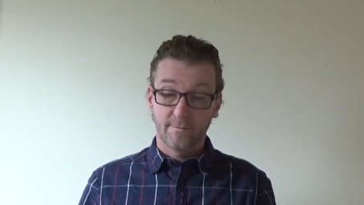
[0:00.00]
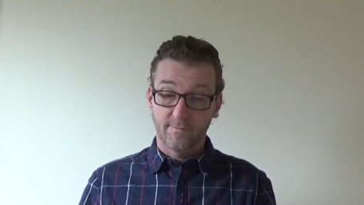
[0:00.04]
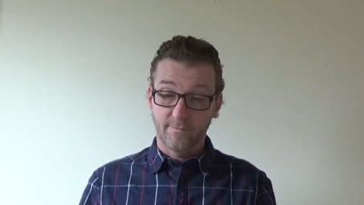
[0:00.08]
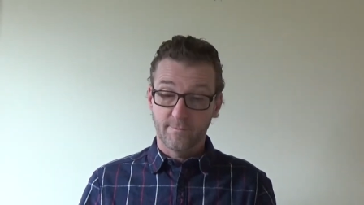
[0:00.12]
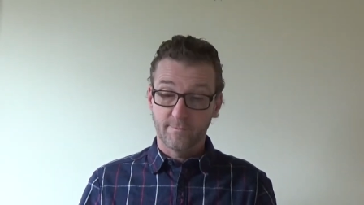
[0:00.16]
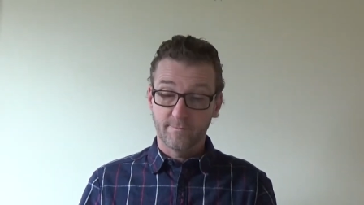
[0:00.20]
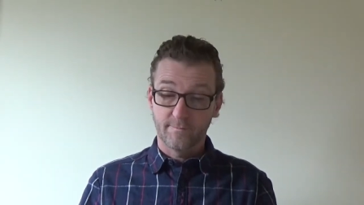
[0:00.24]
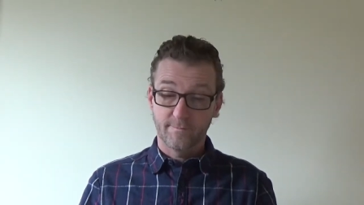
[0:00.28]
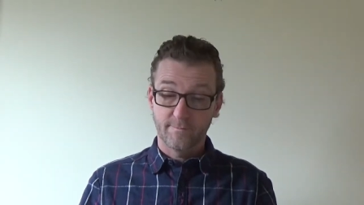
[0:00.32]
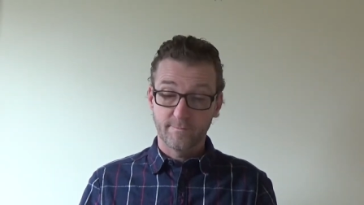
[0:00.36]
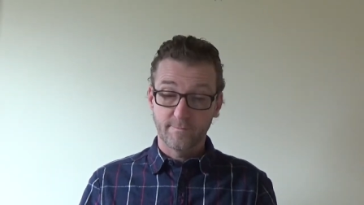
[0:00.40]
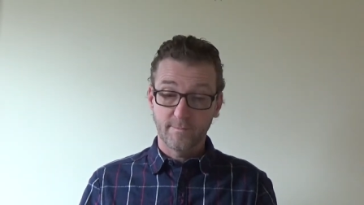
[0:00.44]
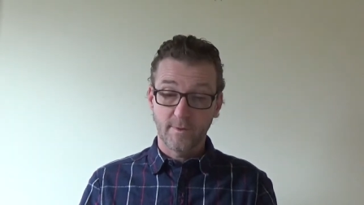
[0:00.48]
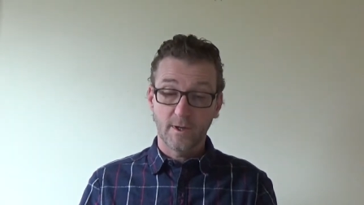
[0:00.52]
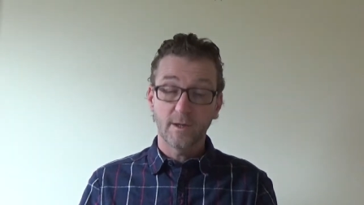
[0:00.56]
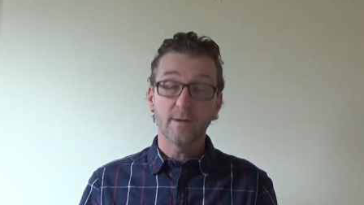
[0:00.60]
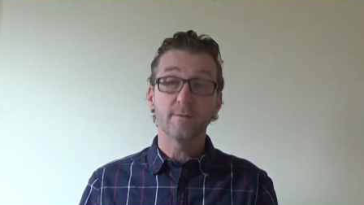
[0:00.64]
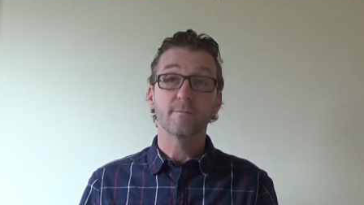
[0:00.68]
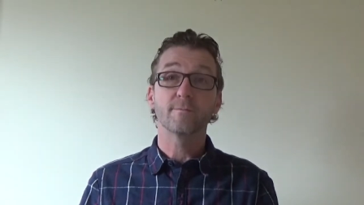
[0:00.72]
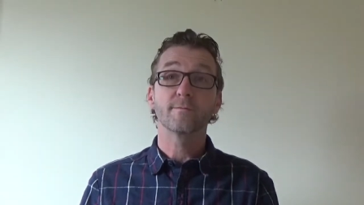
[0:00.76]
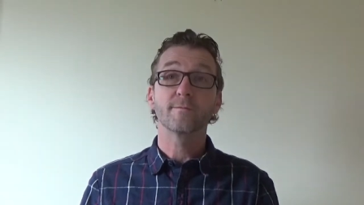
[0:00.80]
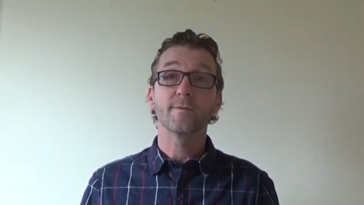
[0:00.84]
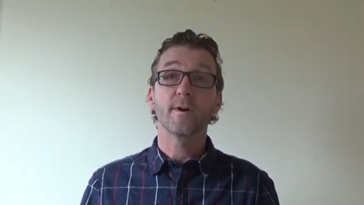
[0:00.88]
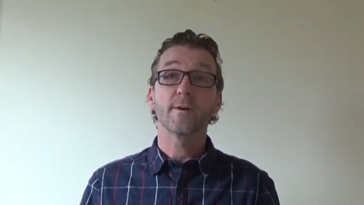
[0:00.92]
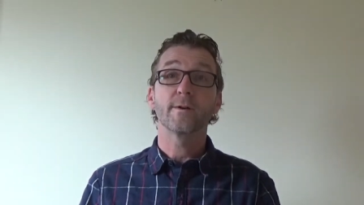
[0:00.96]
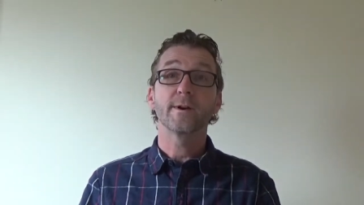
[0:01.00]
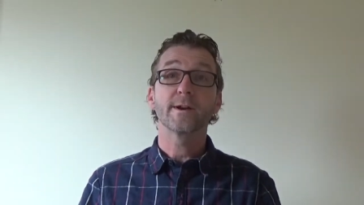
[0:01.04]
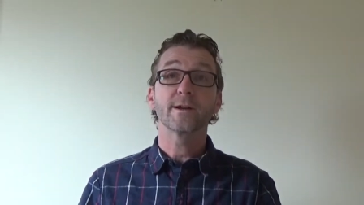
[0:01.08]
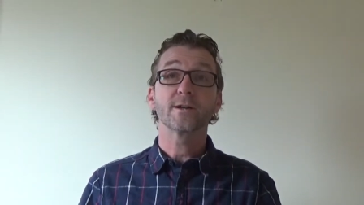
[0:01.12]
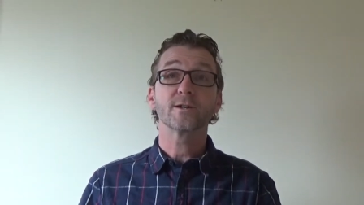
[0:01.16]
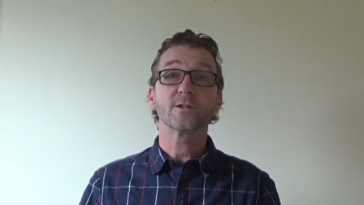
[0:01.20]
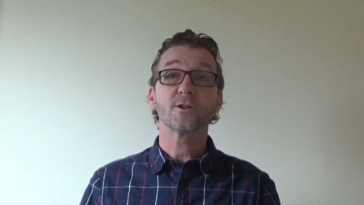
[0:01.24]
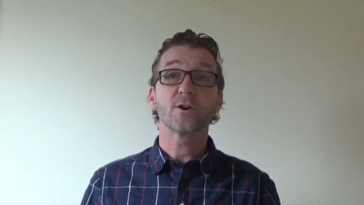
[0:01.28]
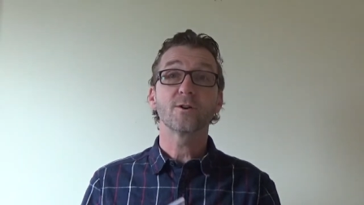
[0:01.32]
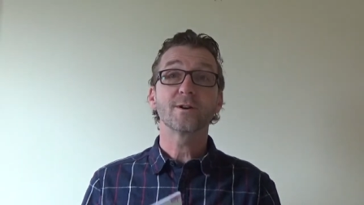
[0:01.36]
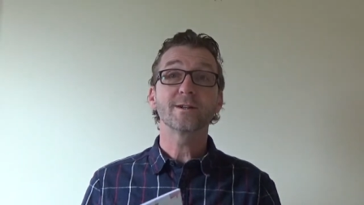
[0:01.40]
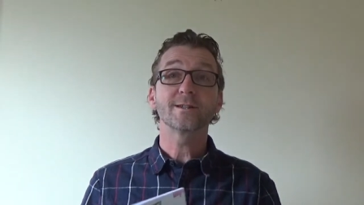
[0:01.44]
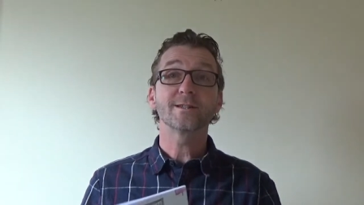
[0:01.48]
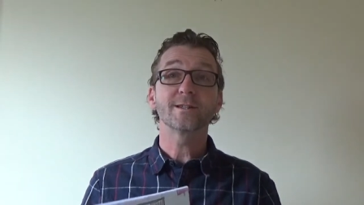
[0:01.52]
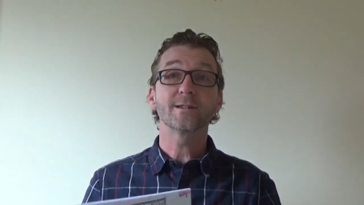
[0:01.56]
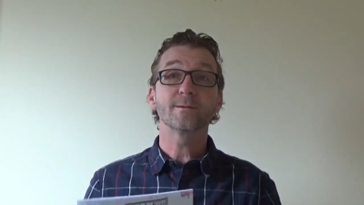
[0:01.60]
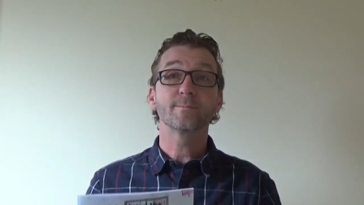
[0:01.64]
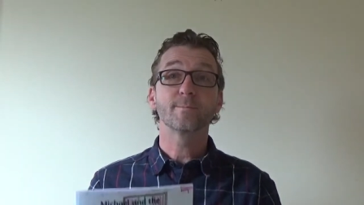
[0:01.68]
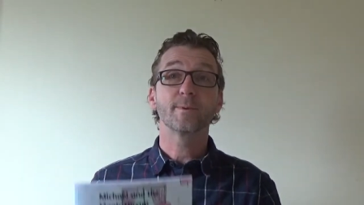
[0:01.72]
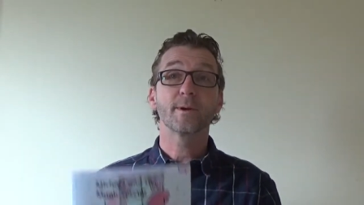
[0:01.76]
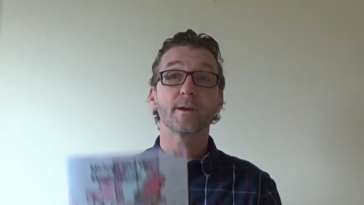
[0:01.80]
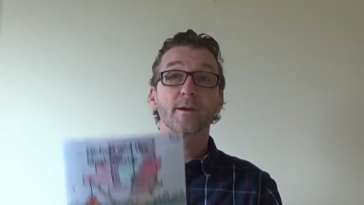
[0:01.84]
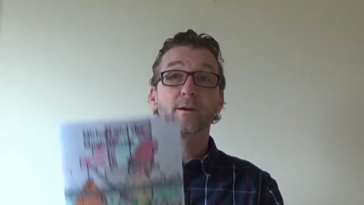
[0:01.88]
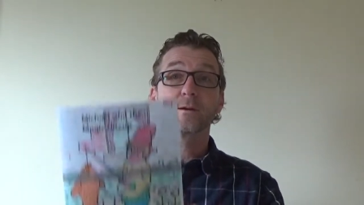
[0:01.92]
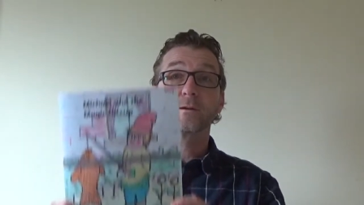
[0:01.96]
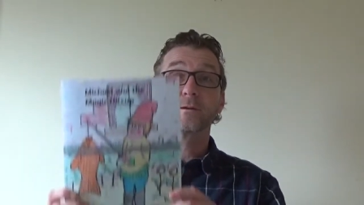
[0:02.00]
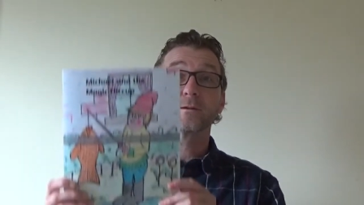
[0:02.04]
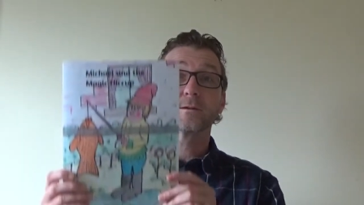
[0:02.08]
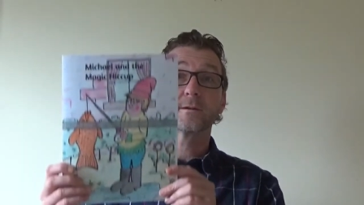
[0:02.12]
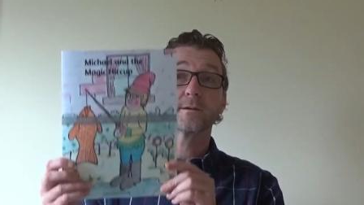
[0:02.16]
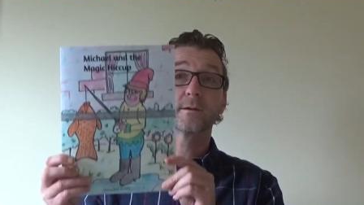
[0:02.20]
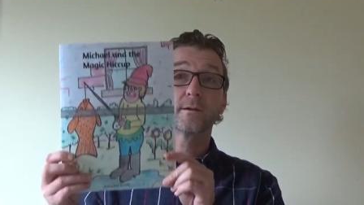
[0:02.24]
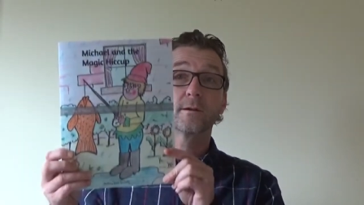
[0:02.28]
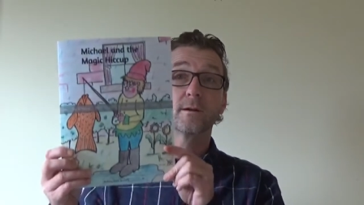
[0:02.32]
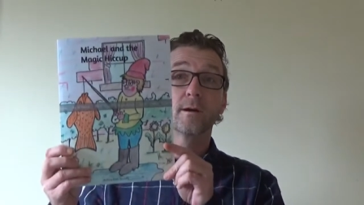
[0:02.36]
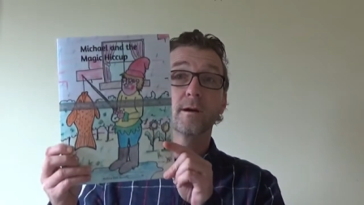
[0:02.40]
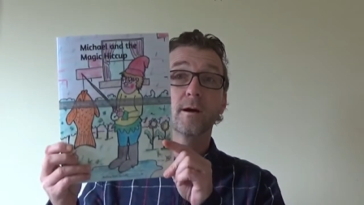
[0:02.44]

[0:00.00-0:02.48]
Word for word: I'm mm, uh, very excited because